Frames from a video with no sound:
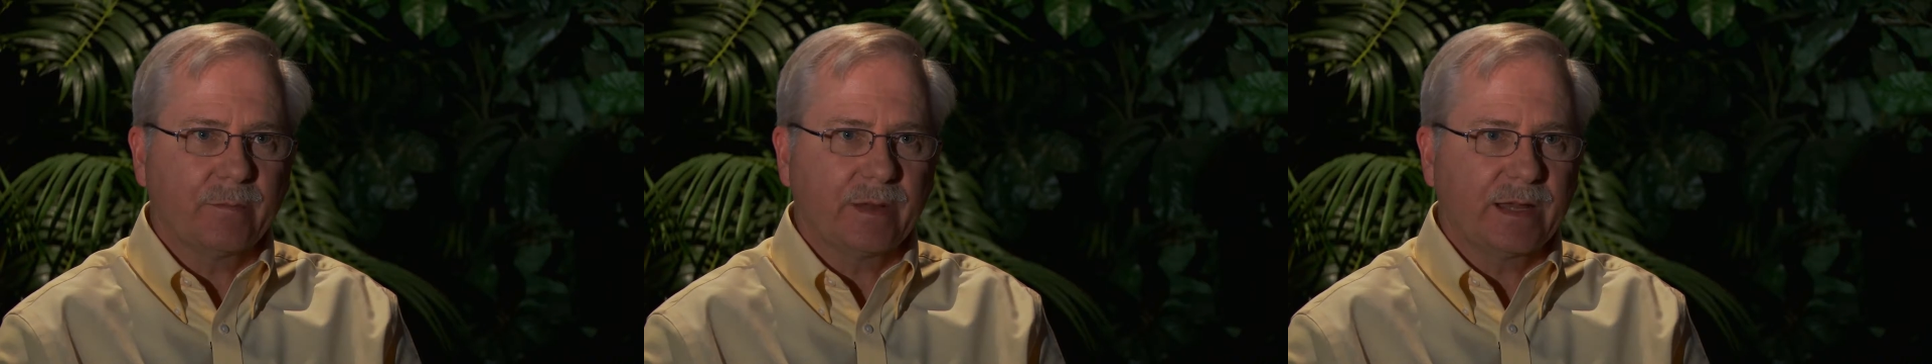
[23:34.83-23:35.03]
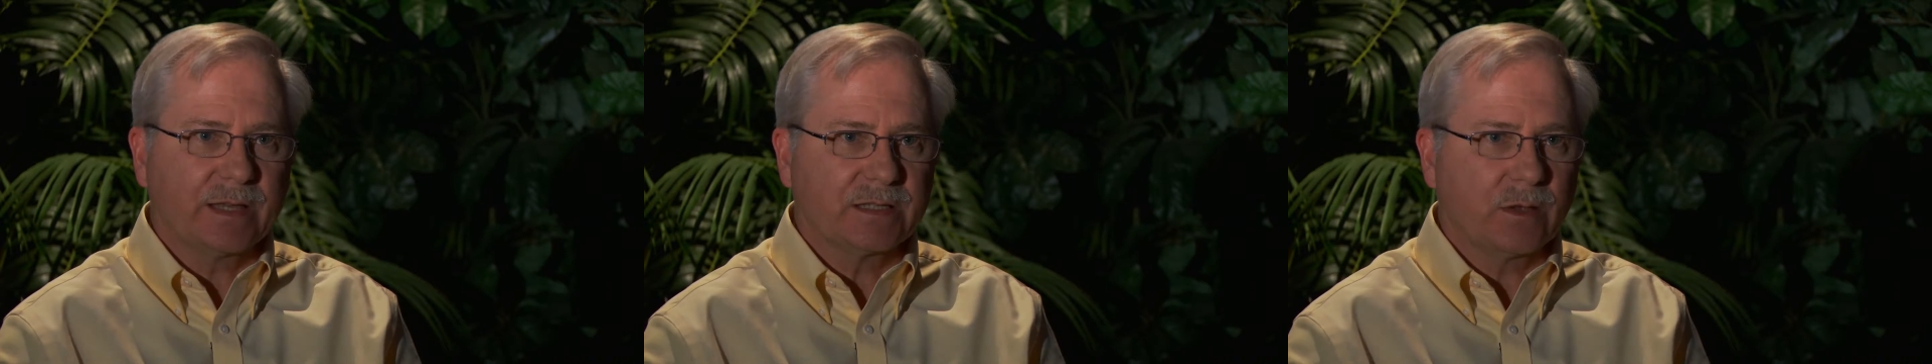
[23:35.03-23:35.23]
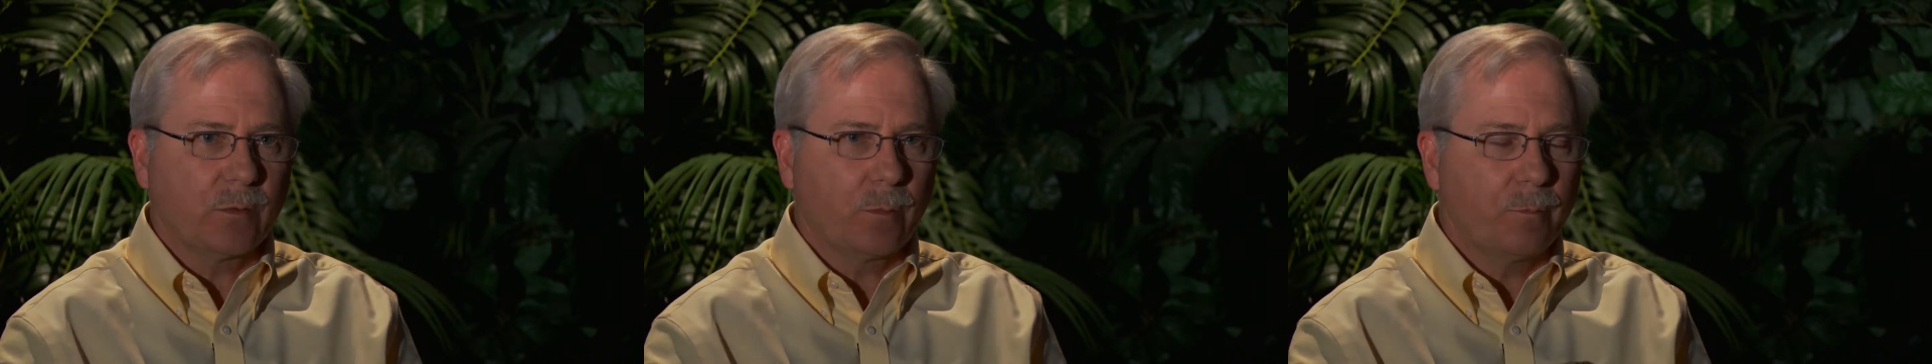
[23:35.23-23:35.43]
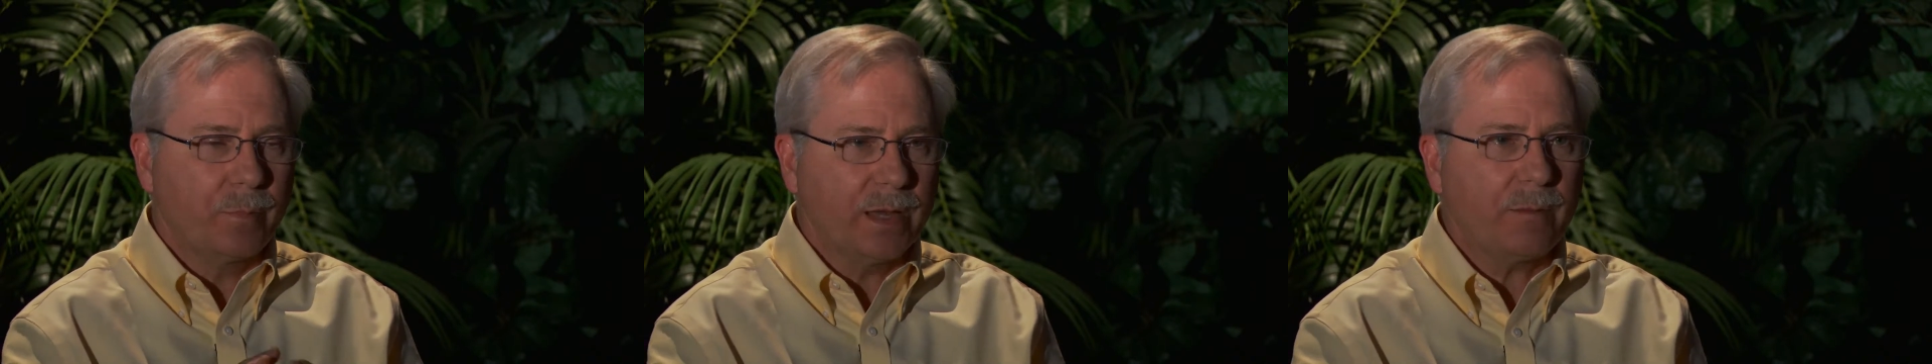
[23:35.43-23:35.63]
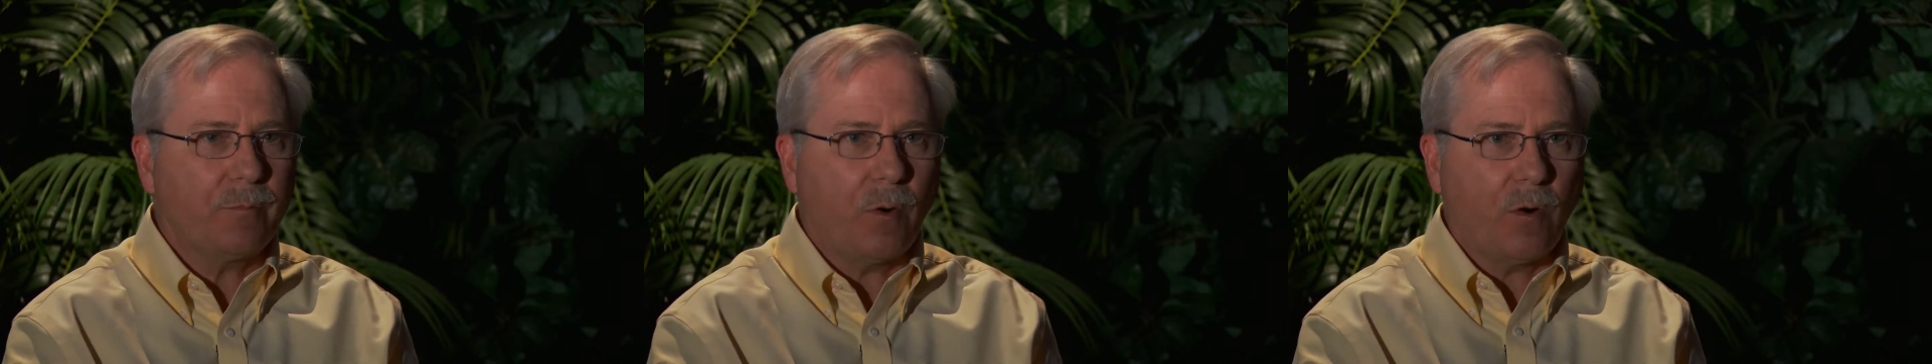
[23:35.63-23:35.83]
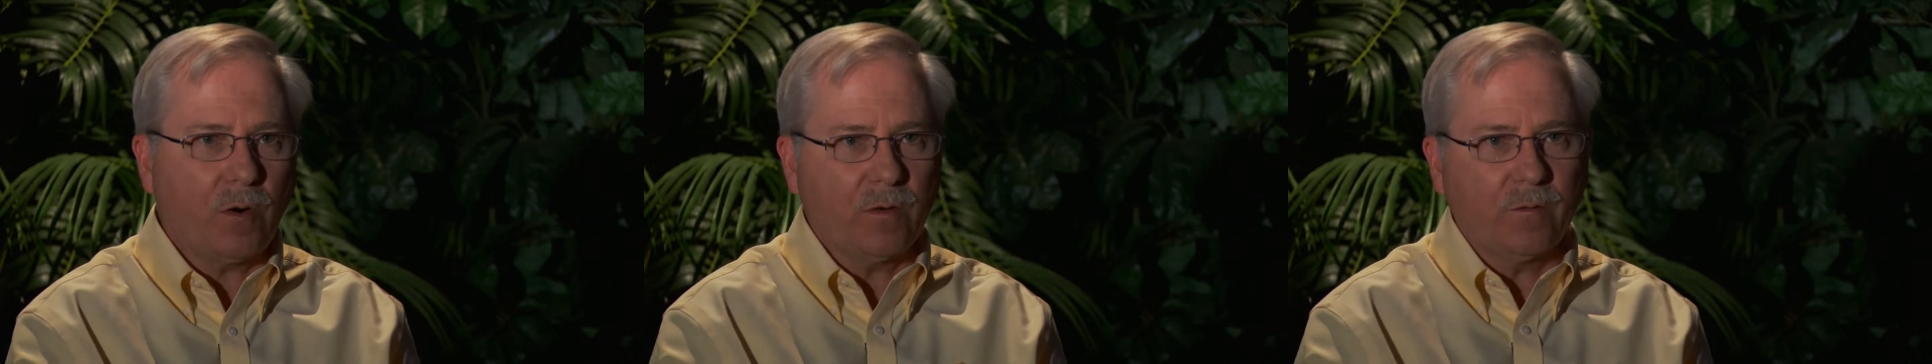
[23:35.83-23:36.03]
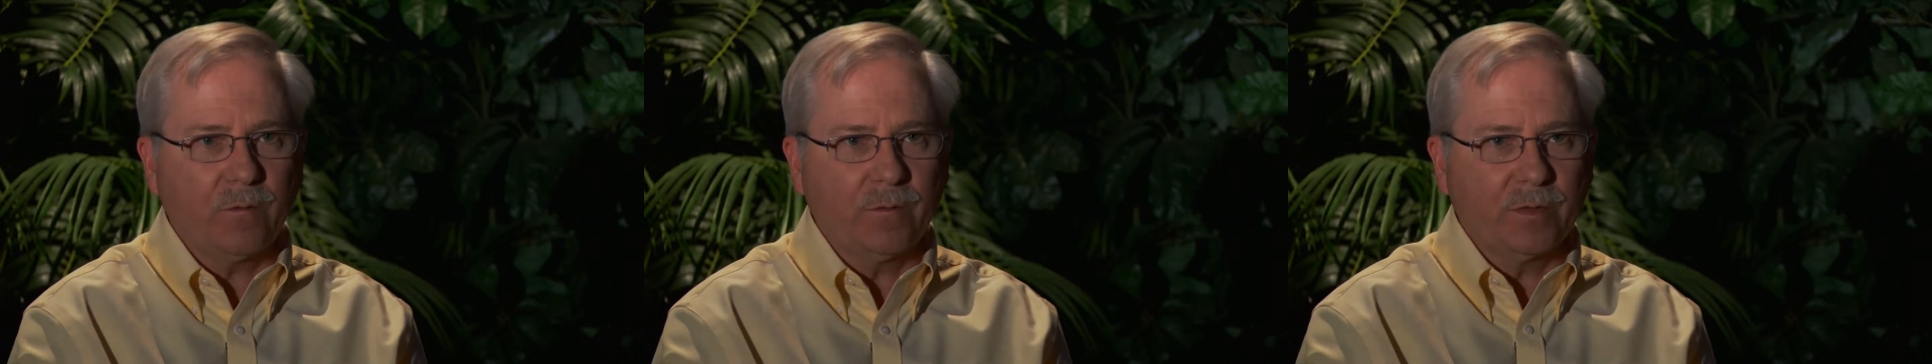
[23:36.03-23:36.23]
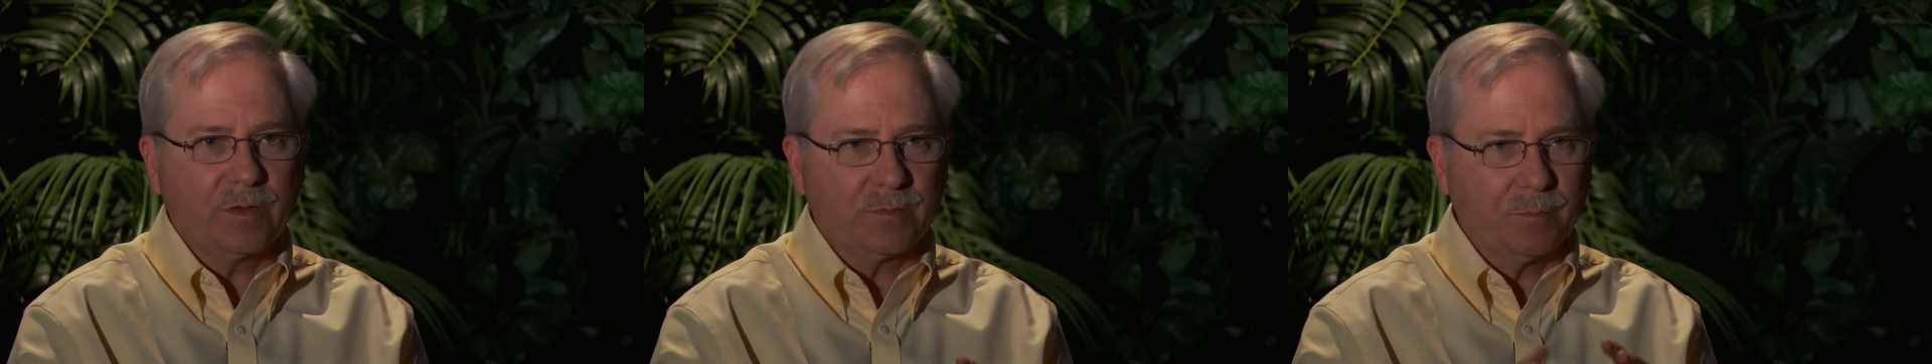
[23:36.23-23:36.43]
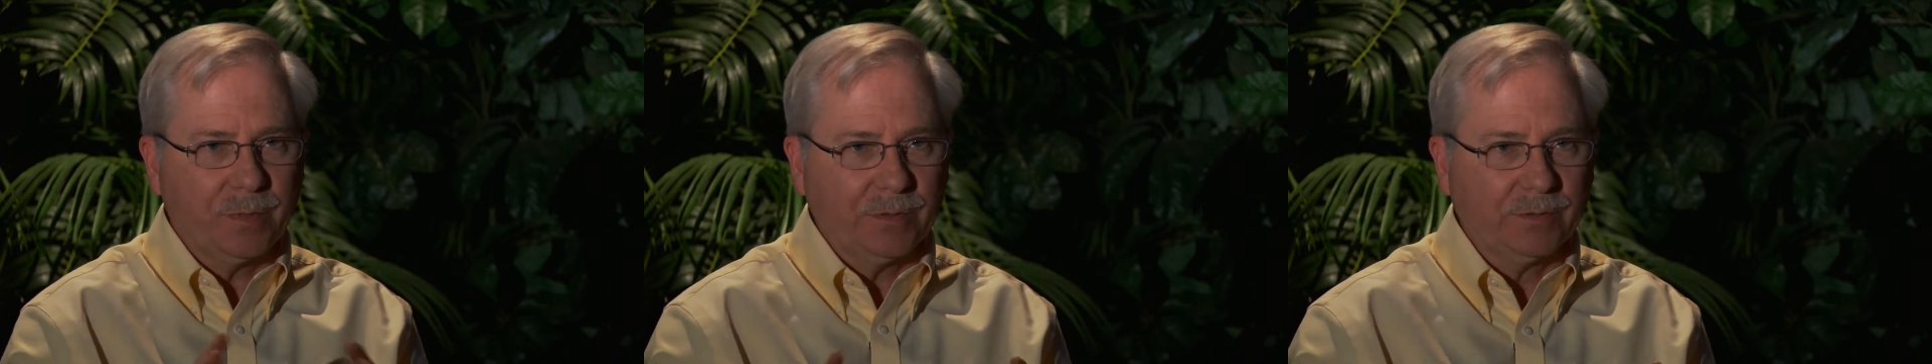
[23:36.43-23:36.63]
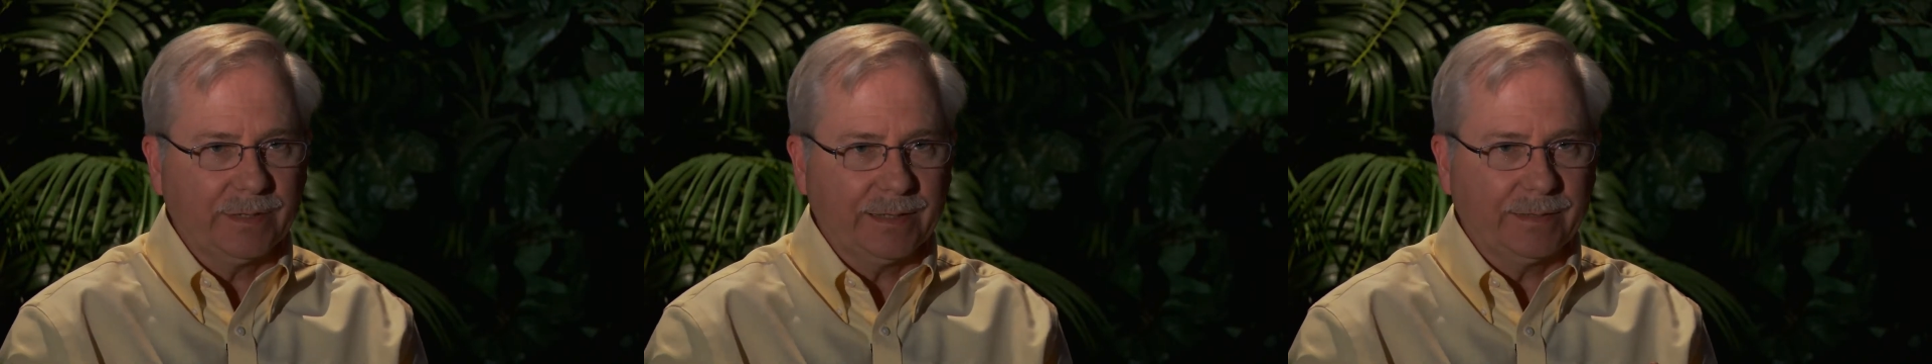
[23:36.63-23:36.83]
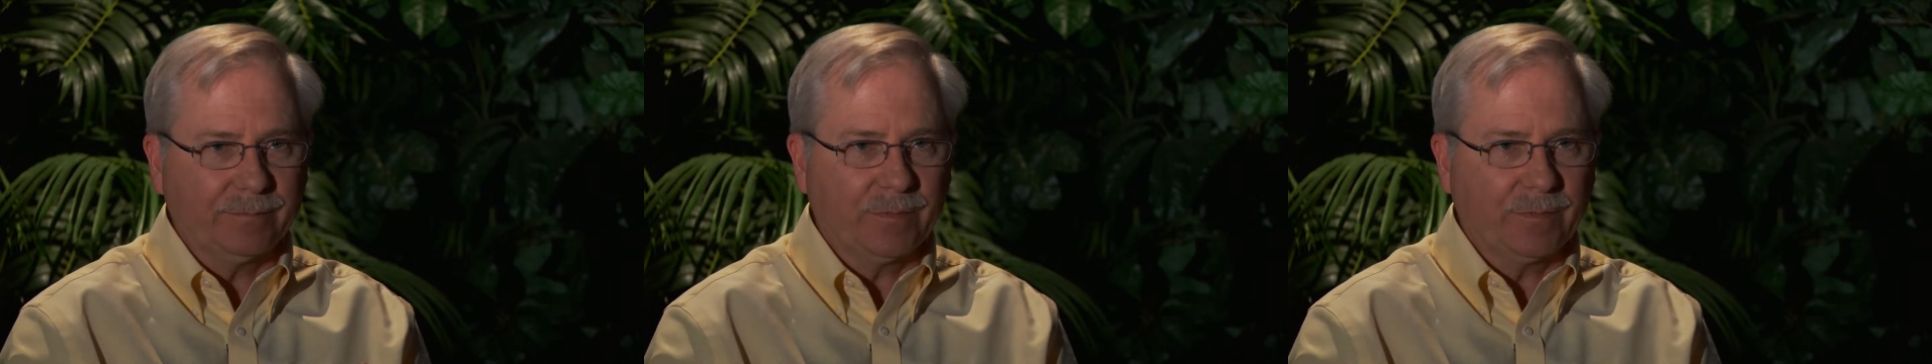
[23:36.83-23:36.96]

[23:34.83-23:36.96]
because a big part of this building,